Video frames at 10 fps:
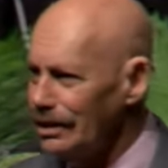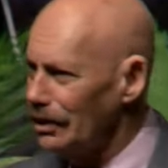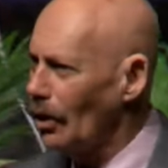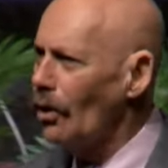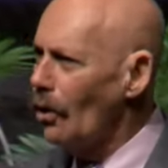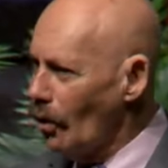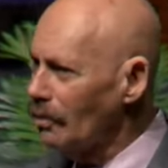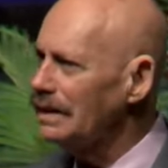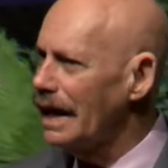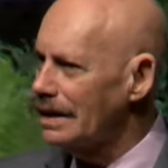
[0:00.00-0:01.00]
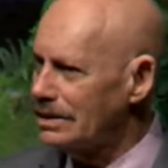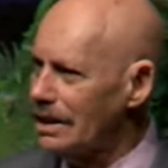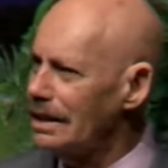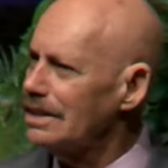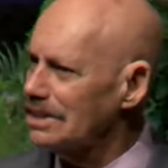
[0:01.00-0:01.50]
Your old
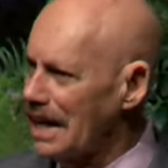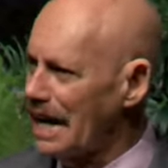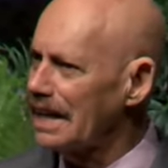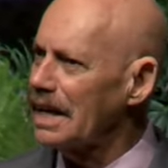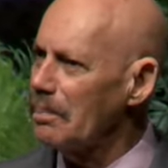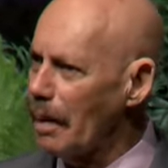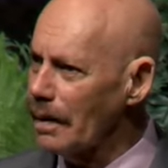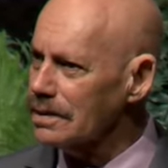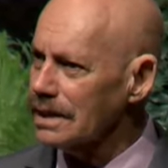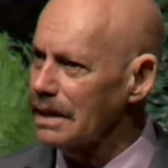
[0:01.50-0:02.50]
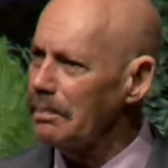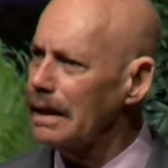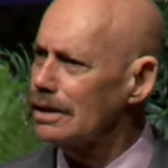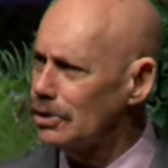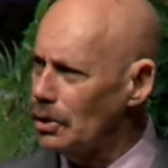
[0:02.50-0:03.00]
nature is taking it personally
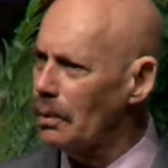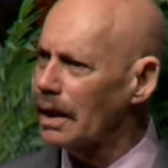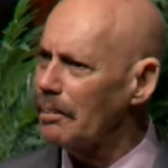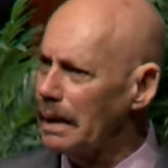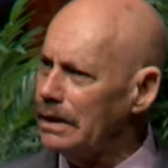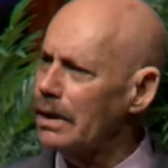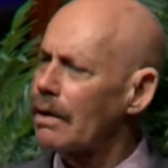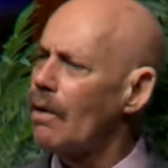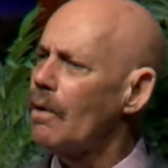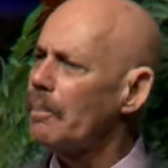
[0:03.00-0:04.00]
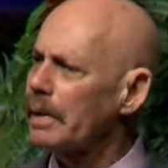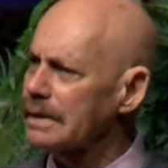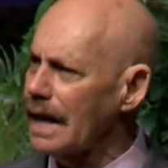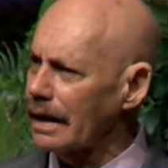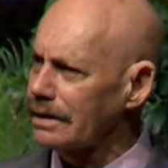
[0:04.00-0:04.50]
because you want to be your own
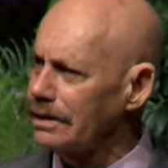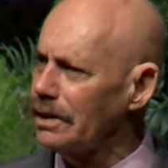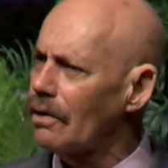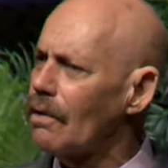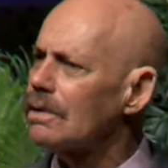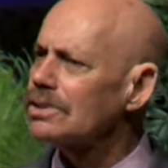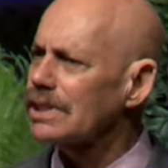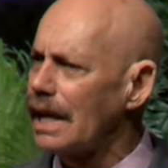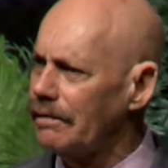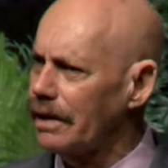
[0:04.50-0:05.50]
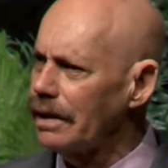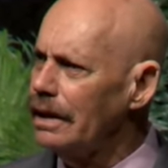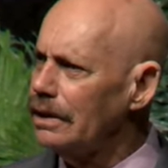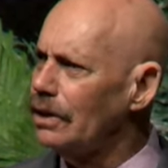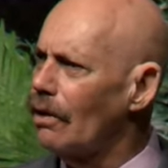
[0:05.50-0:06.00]
protector, your own savior,
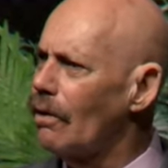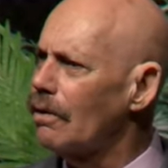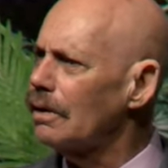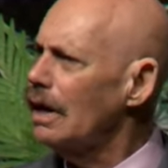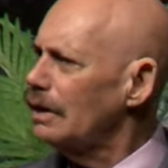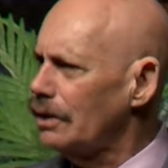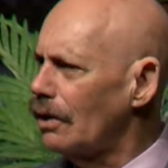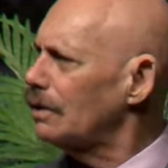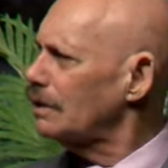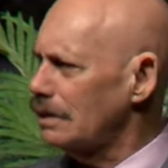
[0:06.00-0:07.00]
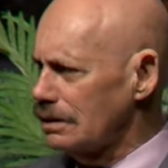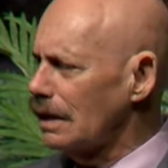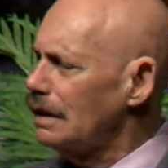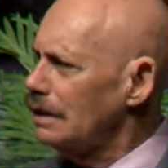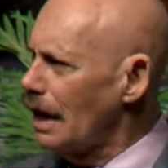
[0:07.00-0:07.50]
your own, your, your,
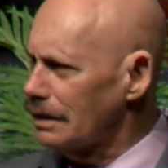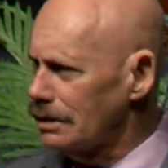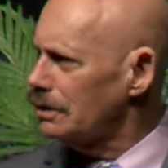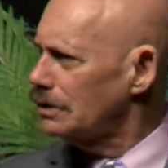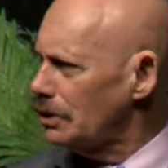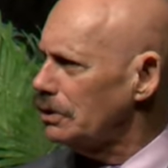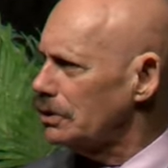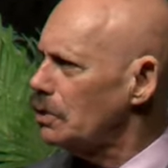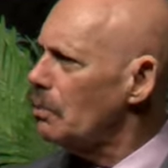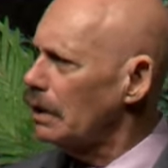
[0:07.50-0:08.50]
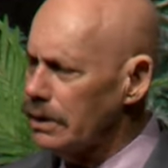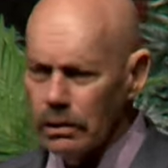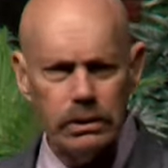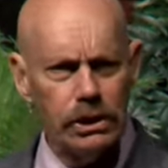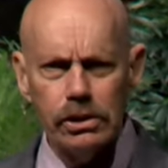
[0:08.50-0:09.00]
your, yeah, you, you, you,
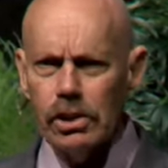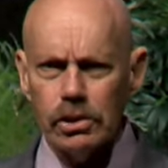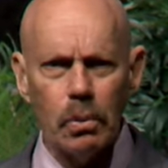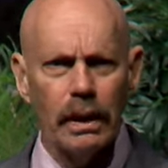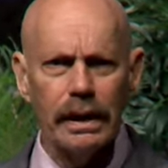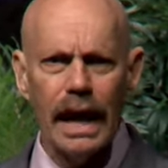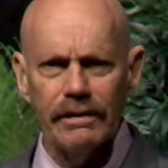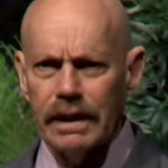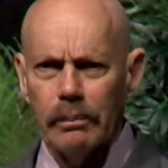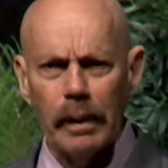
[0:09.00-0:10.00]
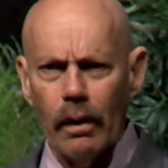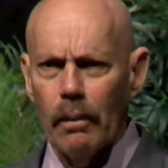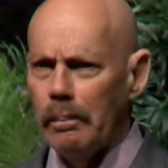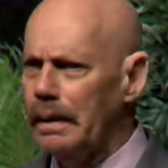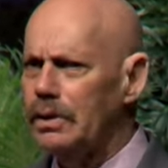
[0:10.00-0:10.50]
you, you just want life to be,
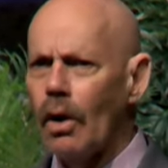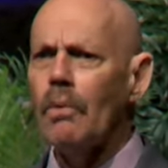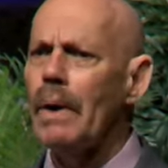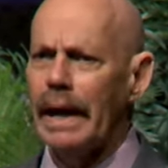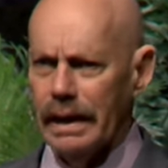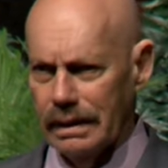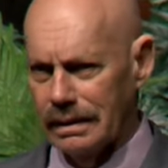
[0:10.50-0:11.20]
go your way.